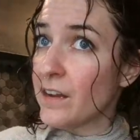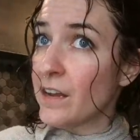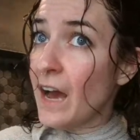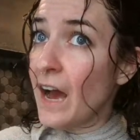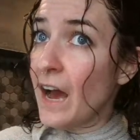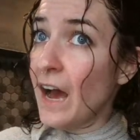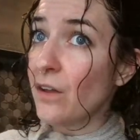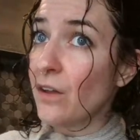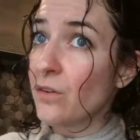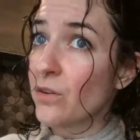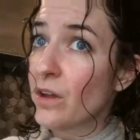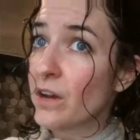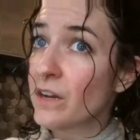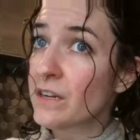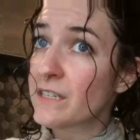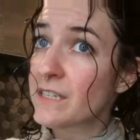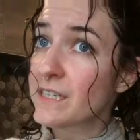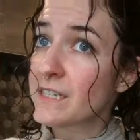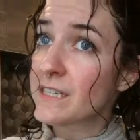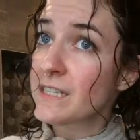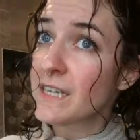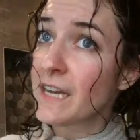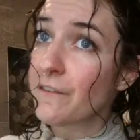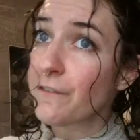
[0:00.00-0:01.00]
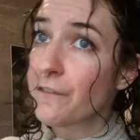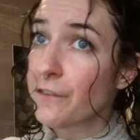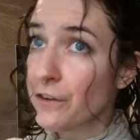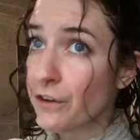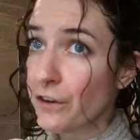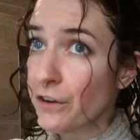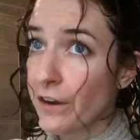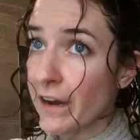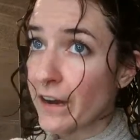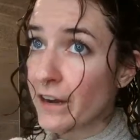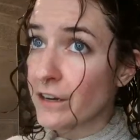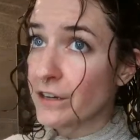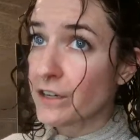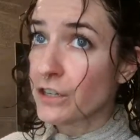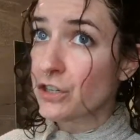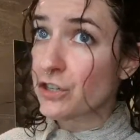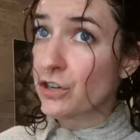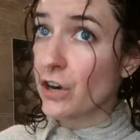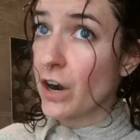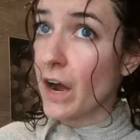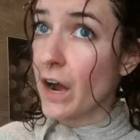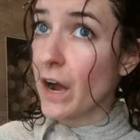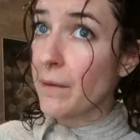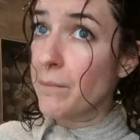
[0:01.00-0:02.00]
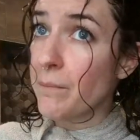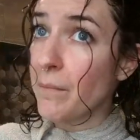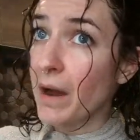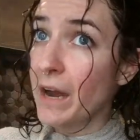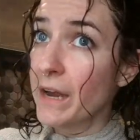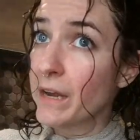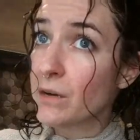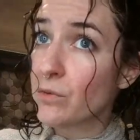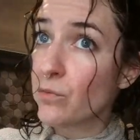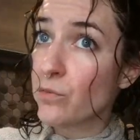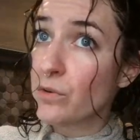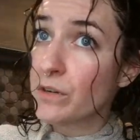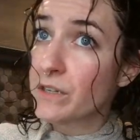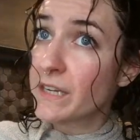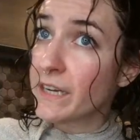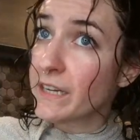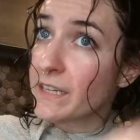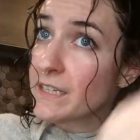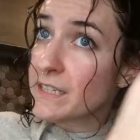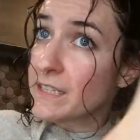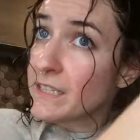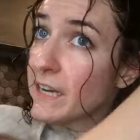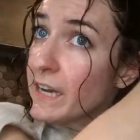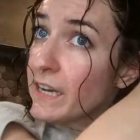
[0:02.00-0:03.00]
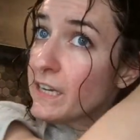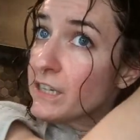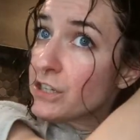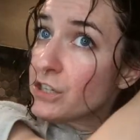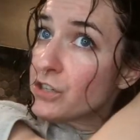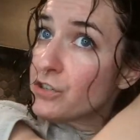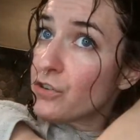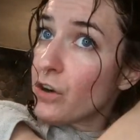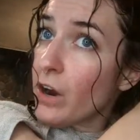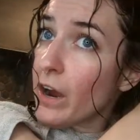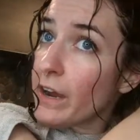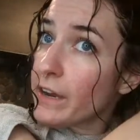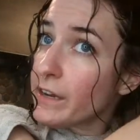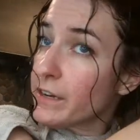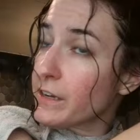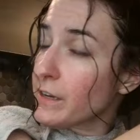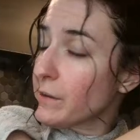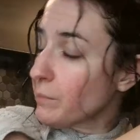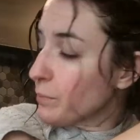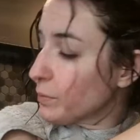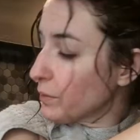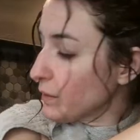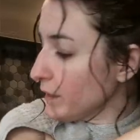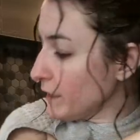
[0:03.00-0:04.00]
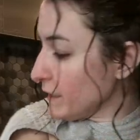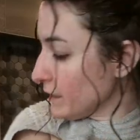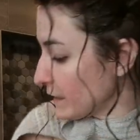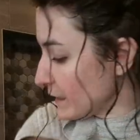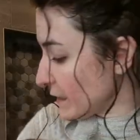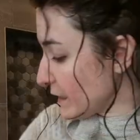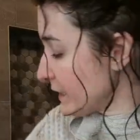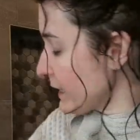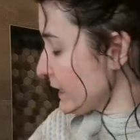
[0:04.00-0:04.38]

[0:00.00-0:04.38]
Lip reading: How long does it take for your hair to dry? Mine would take a day to dry completely.